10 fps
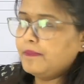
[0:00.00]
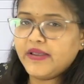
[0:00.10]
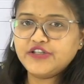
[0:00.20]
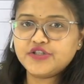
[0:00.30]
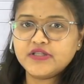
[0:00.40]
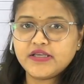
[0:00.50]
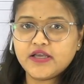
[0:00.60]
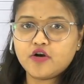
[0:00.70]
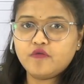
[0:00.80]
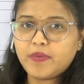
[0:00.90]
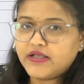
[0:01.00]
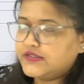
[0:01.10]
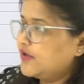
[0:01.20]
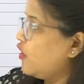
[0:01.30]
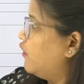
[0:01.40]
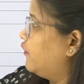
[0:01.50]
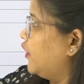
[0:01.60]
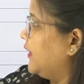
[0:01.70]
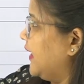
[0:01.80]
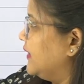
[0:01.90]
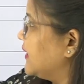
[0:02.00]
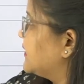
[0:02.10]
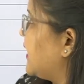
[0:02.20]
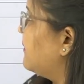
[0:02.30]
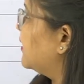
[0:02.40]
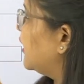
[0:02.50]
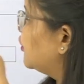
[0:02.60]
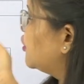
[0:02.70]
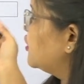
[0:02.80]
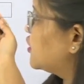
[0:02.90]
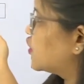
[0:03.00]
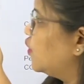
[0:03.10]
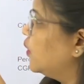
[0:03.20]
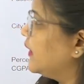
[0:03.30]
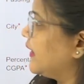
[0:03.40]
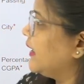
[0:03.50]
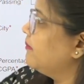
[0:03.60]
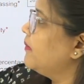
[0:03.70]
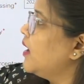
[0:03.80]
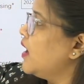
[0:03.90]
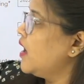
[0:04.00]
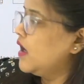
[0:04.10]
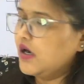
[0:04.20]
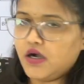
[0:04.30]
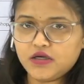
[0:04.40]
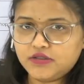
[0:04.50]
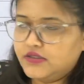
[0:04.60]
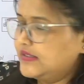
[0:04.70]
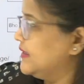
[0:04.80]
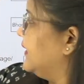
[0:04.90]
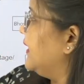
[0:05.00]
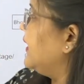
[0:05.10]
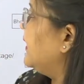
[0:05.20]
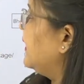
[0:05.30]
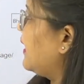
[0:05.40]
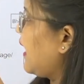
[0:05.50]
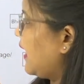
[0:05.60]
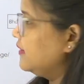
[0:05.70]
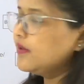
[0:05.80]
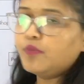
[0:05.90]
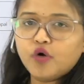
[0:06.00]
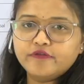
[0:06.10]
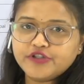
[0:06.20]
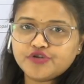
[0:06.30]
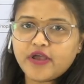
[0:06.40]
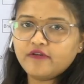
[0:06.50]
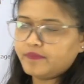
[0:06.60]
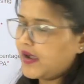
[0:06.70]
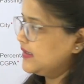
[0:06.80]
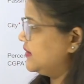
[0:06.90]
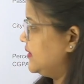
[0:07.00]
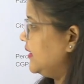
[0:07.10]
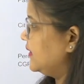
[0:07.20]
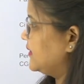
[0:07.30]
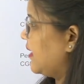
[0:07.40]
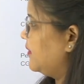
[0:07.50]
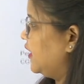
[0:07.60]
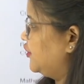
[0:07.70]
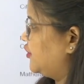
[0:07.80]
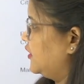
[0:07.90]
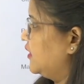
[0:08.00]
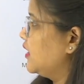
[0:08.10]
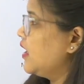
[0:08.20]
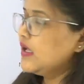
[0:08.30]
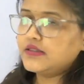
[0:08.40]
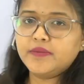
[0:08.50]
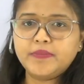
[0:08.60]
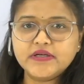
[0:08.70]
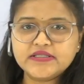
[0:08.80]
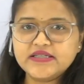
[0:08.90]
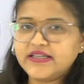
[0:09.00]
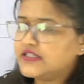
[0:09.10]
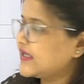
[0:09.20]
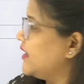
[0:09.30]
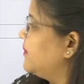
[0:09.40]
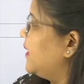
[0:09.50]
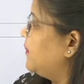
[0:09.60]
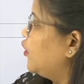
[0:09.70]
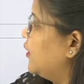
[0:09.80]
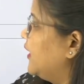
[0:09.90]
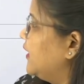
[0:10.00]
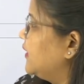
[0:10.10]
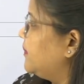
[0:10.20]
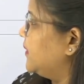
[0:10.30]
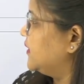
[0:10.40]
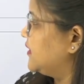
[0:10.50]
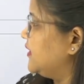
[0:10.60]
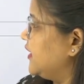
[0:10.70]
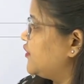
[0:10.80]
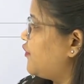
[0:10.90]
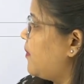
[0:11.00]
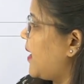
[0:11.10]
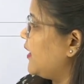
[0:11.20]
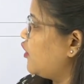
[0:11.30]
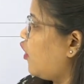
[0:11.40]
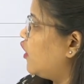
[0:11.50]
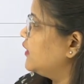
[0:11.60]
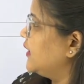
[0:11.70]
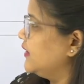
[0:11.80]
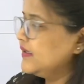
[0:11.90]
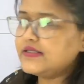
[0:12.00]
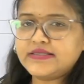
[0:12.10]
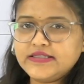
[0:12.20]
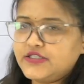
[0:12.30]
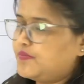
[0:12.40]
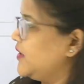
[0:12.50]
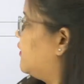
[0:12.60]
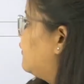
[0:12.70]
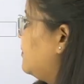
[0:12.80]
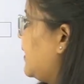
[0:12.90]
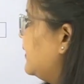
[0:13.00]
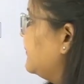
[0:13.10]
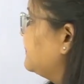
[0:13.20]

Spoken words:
Mention the year of passing for 10th examination, school name, the city and the board which you have passed the examination in. The percentage can be uploaded in the percentage format or in the CGPA format.